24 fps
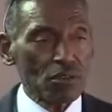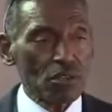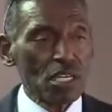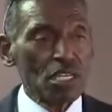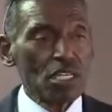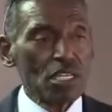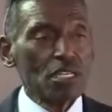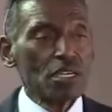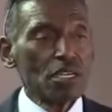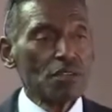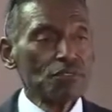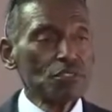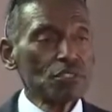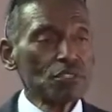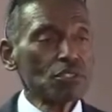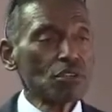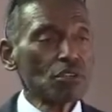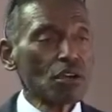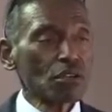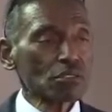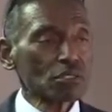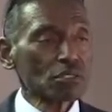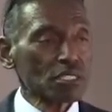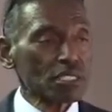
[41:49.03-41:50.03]
If you talk
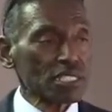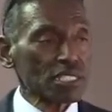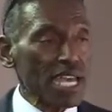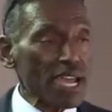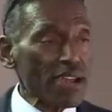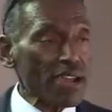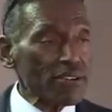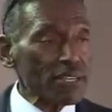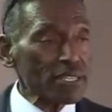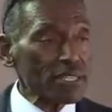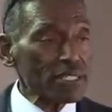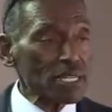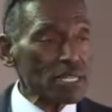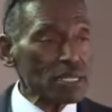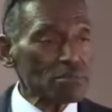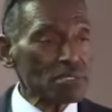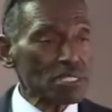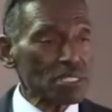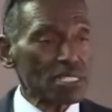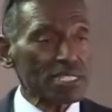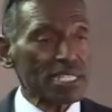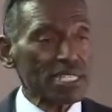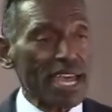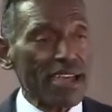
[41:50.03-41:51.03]
to Larry Gibson,
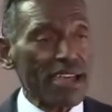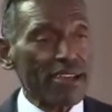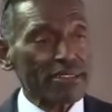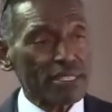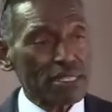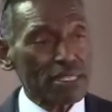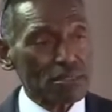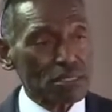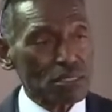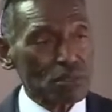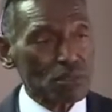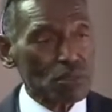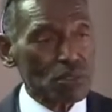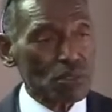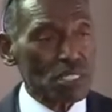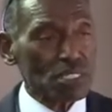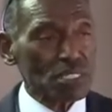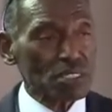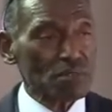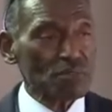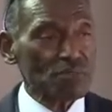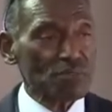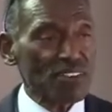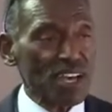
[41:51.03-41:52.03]
Larry Gibson
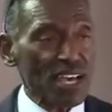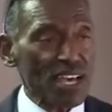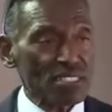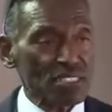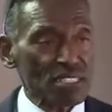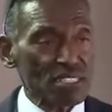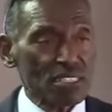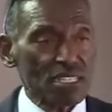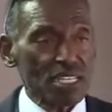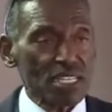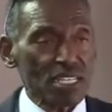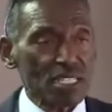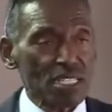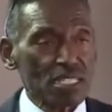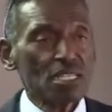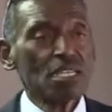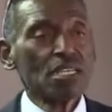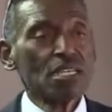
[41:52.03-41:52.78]
wasn't vaccinated,